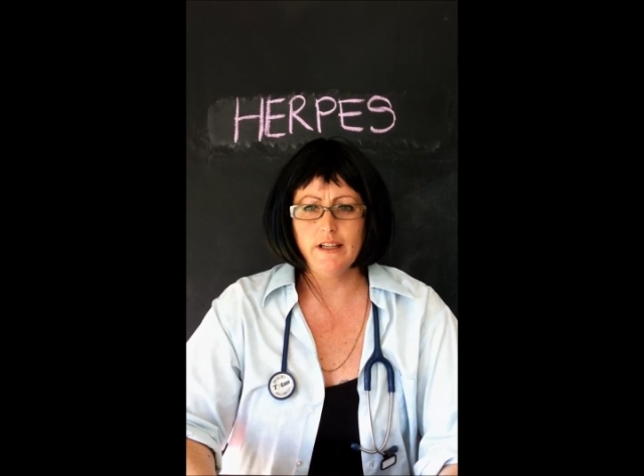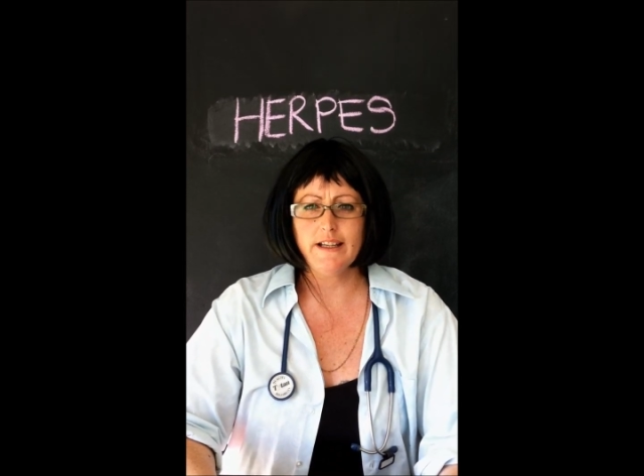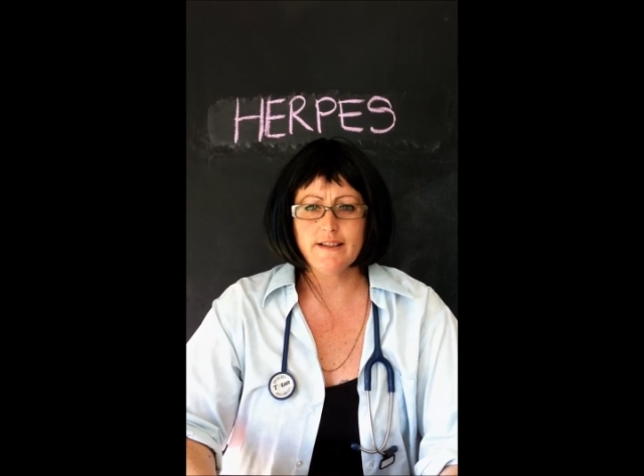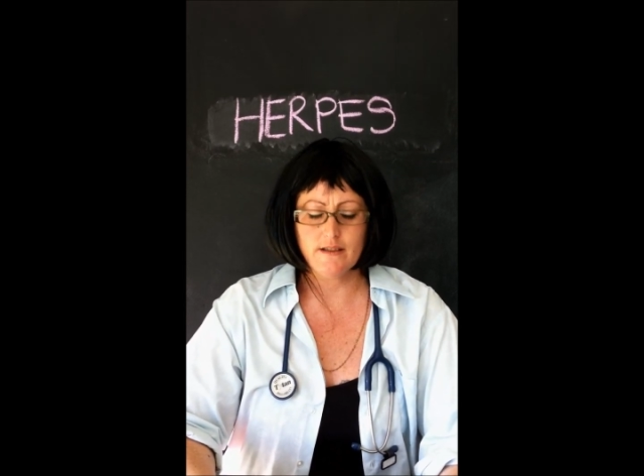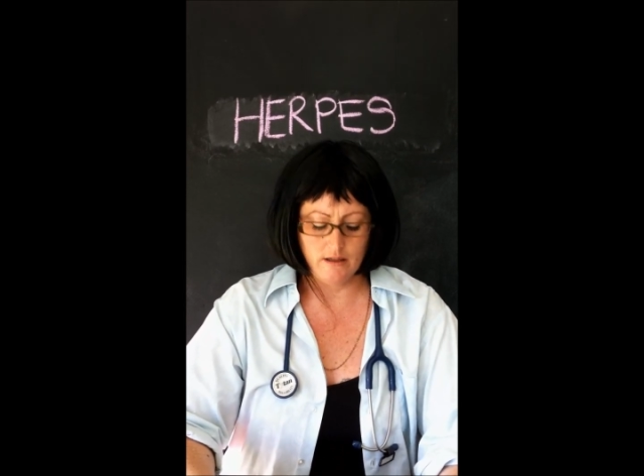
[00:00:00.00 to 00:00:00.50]

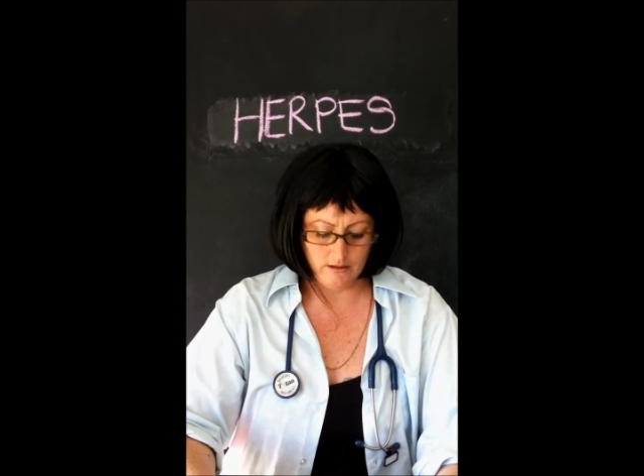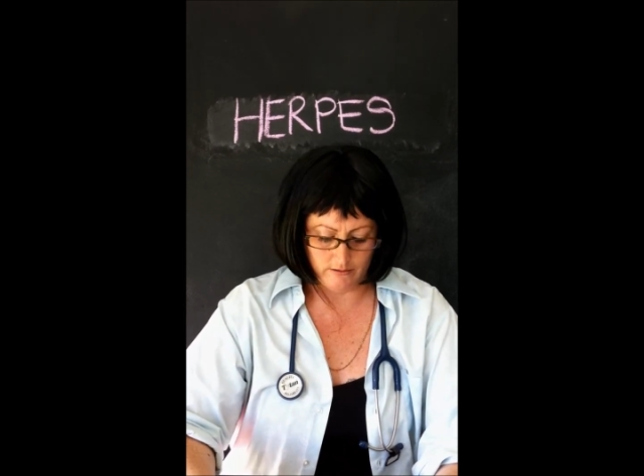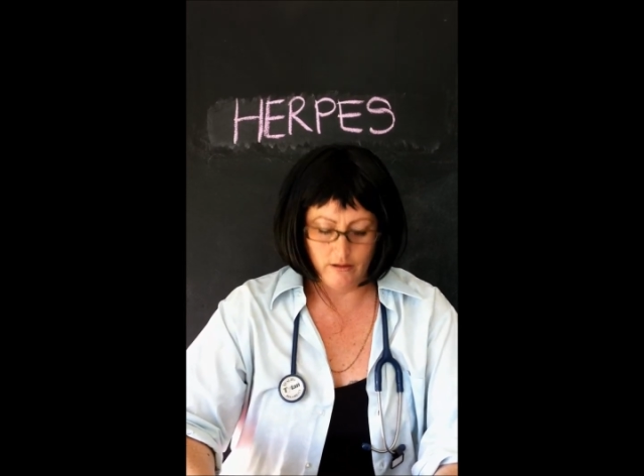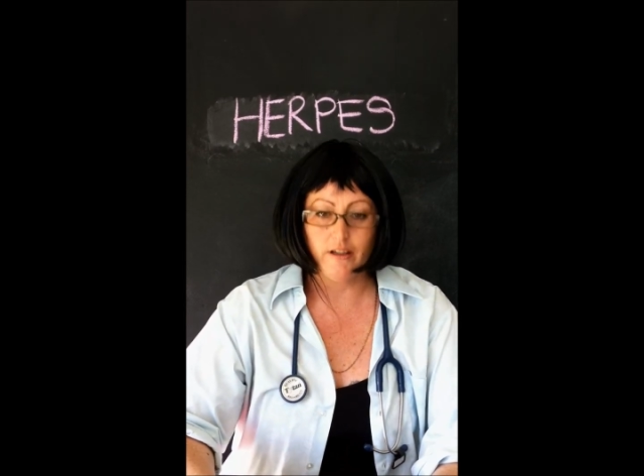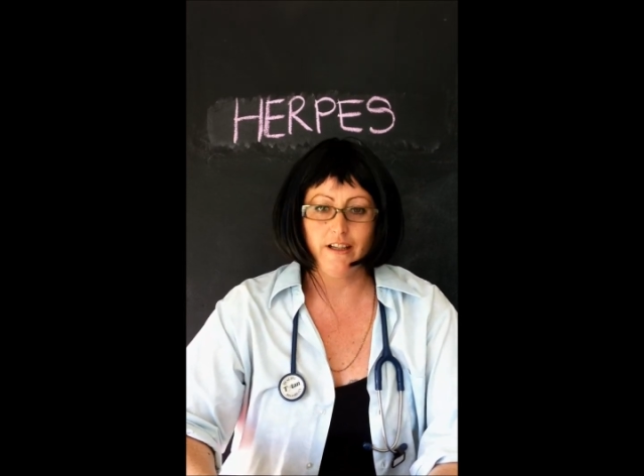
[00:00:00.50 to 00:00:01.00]
Yes?
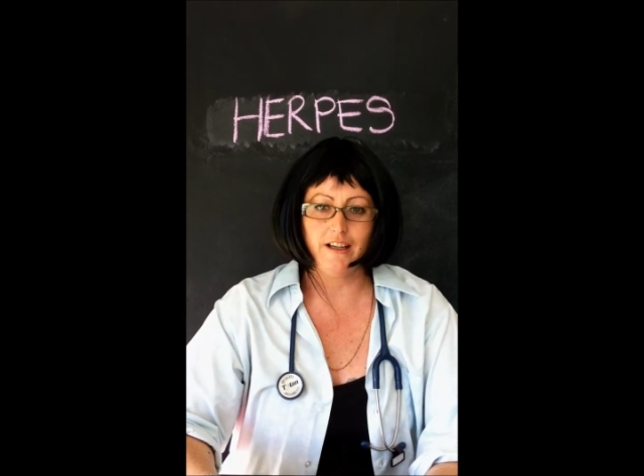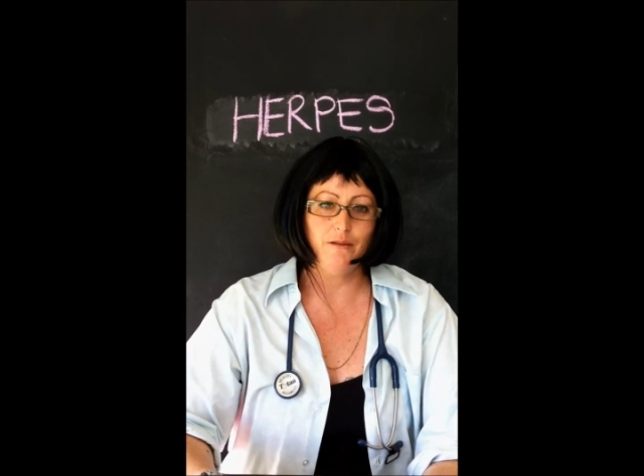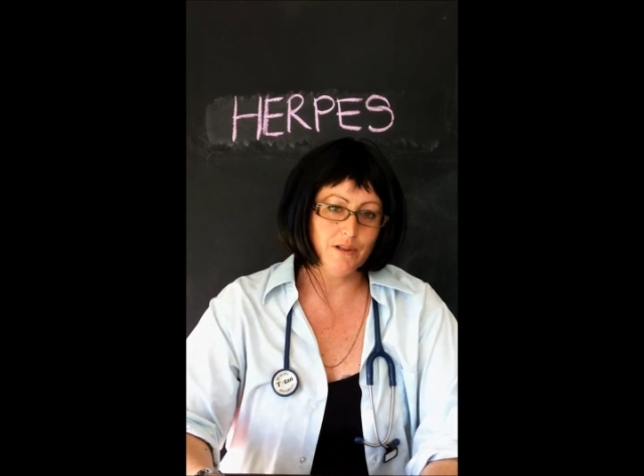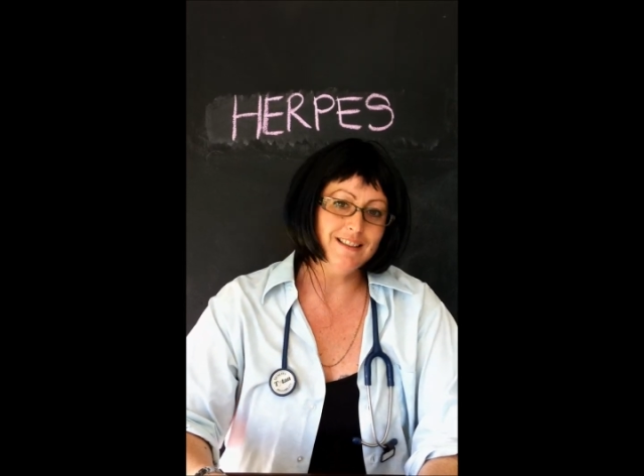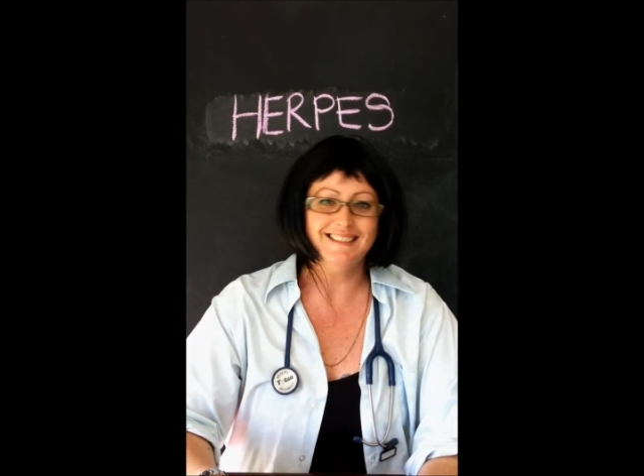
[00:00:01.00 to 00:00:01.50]
Oh,
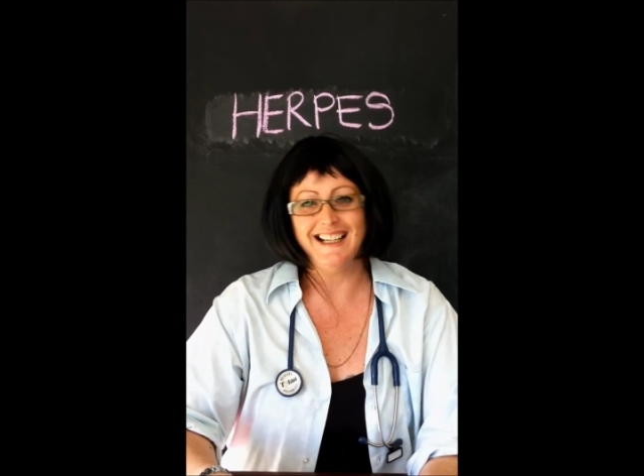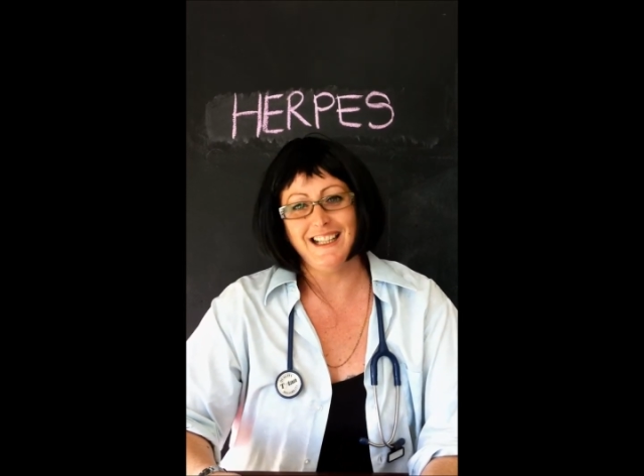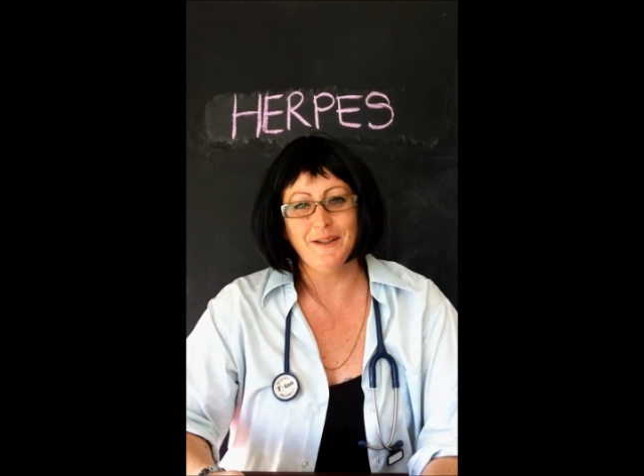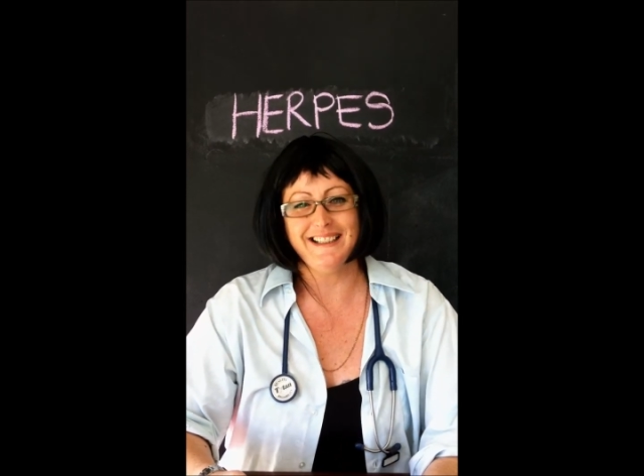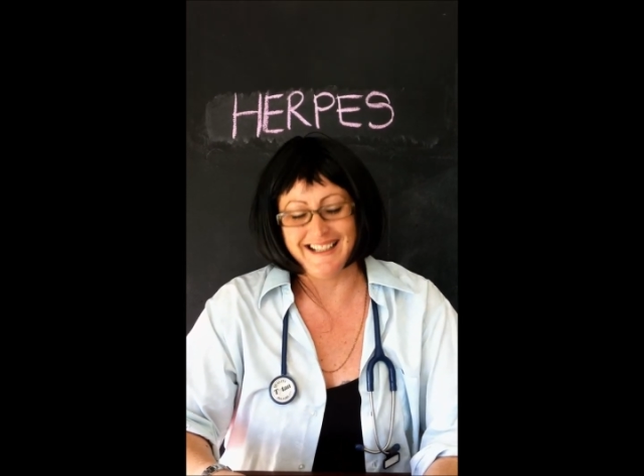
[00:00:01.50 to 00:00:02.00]
okay, well,
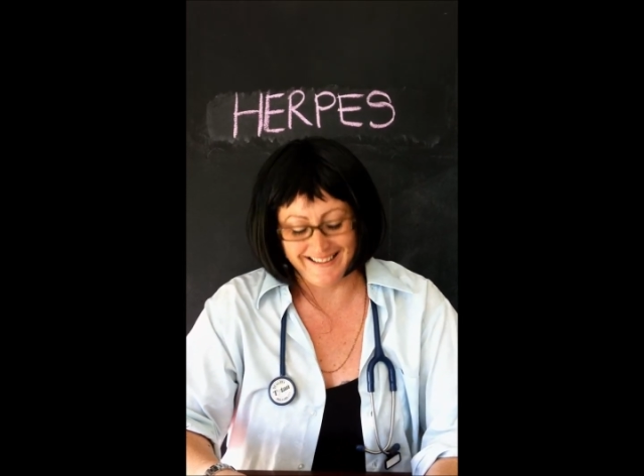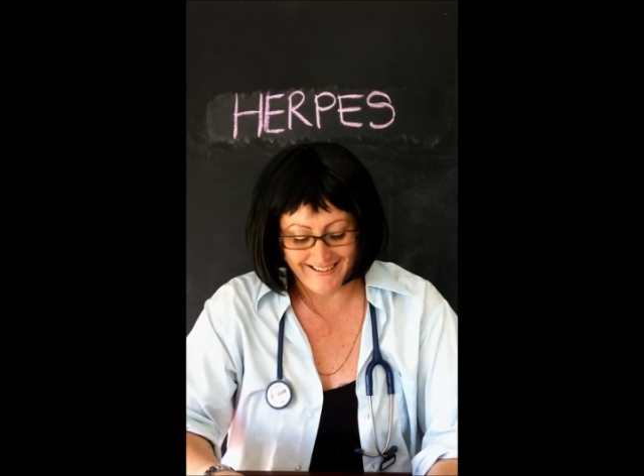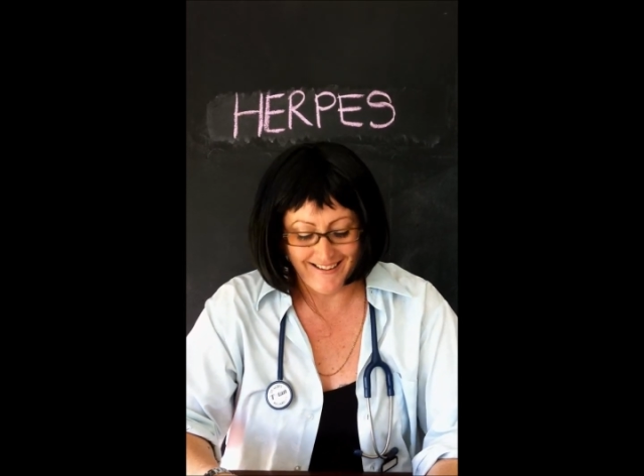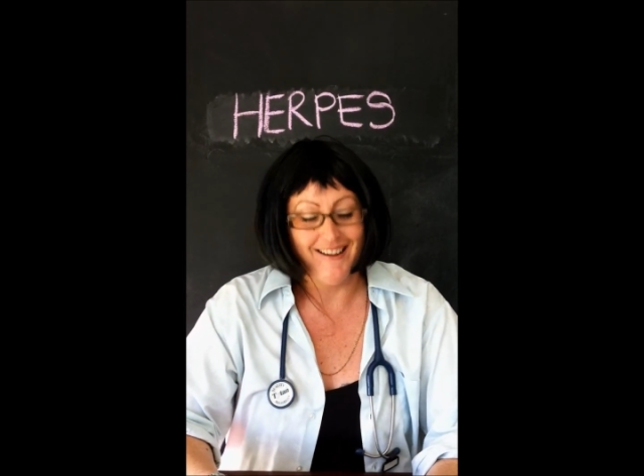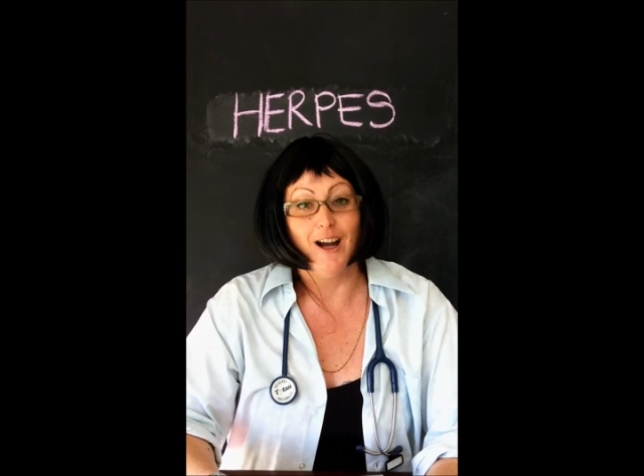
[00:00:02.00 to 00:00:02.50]
hello again.
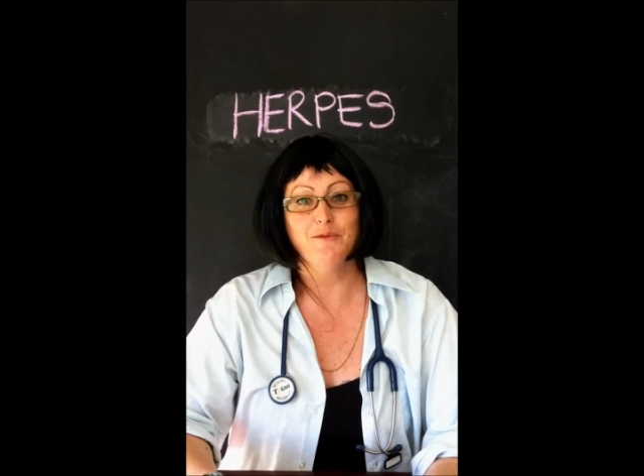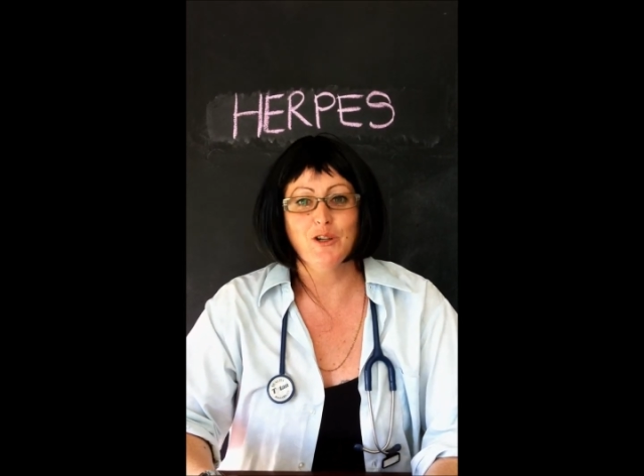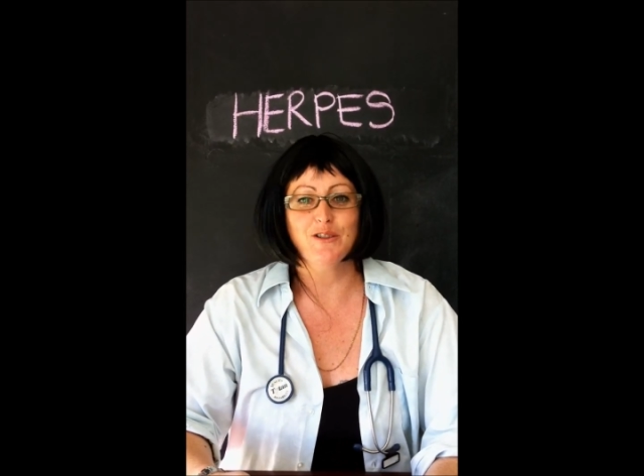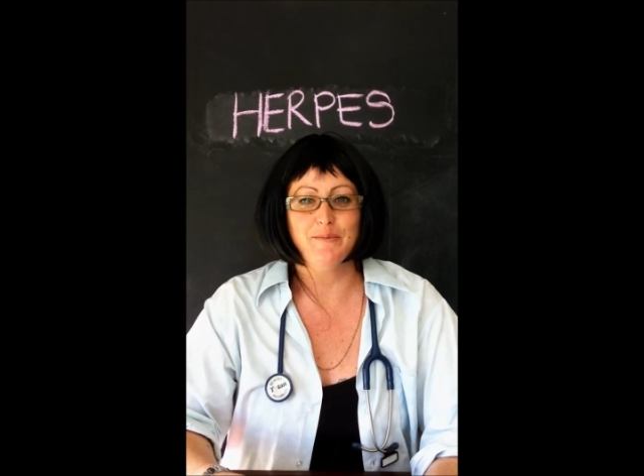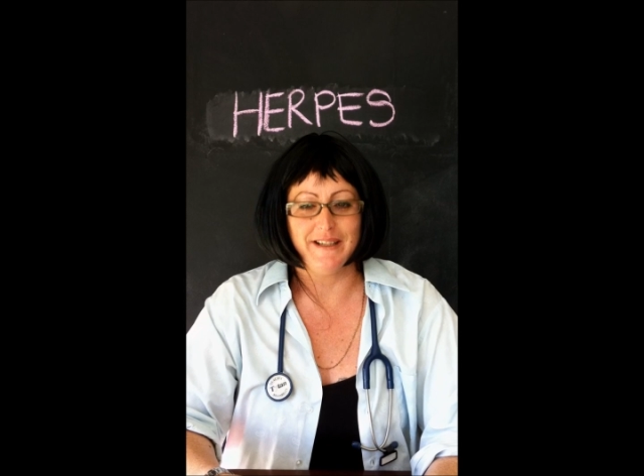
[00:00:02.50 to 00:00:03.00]
I'm
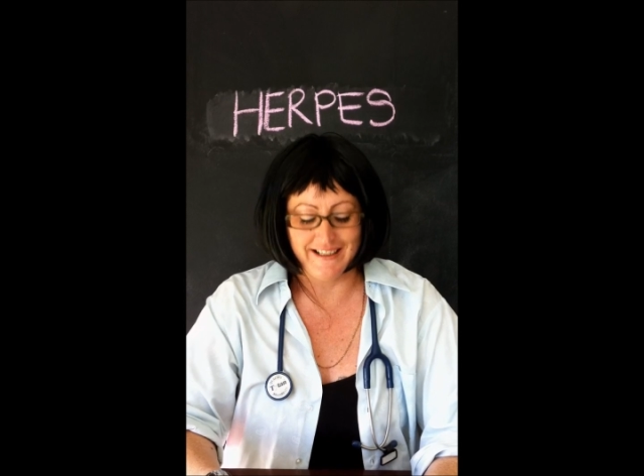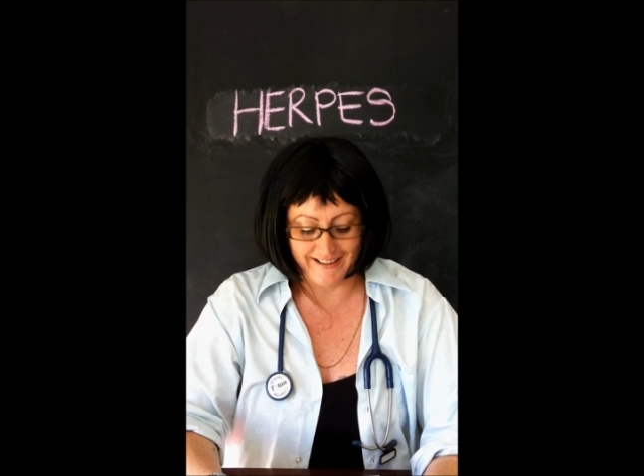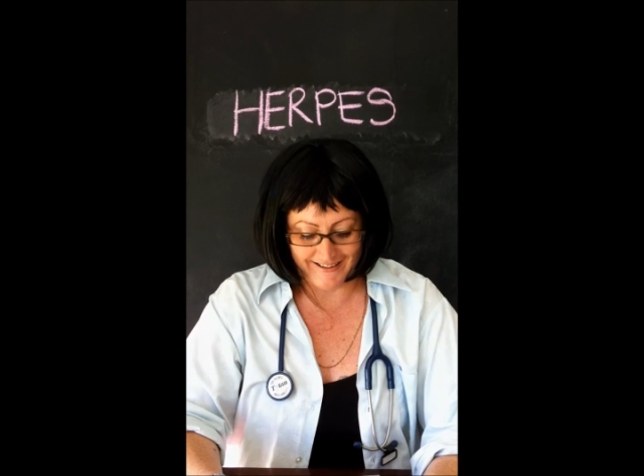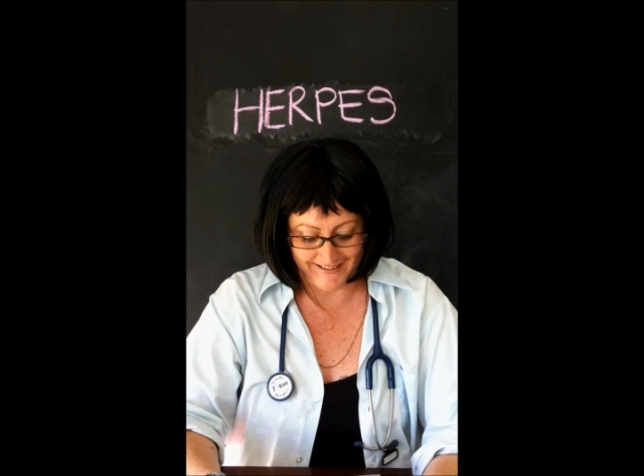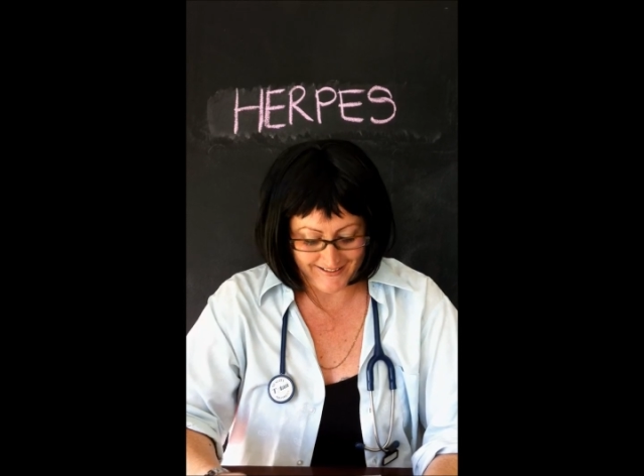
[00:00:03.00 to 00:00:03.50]
Dr. Beaker.